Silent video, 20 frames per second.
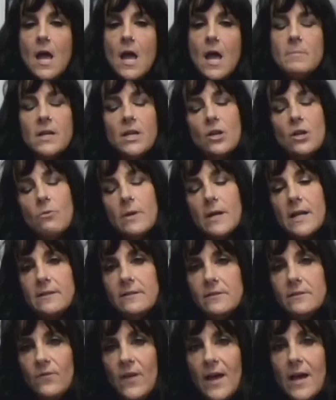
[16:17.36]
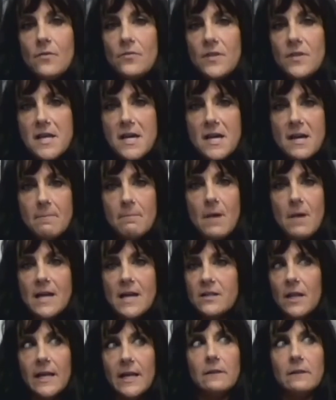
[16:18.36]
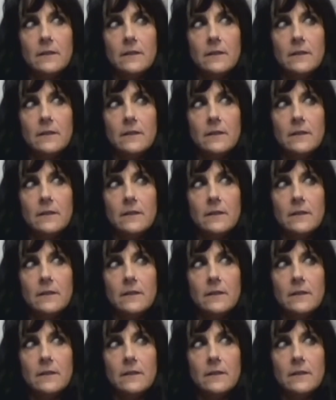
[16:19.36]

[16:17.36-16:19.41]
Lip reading: But when I found them, I like